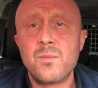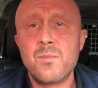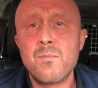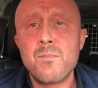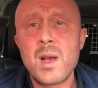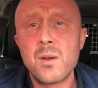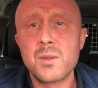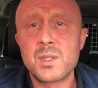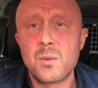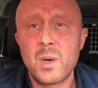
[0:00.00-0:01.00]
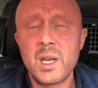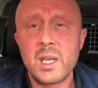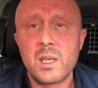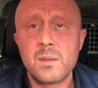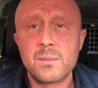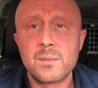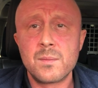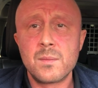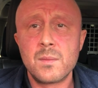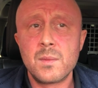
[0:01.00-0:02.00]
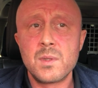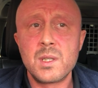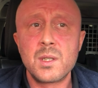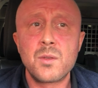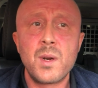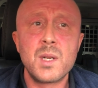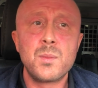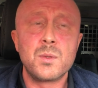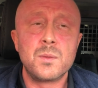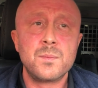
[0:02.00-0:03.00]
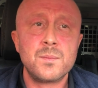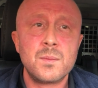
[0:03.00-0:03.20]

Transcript: melts away. It's incredible.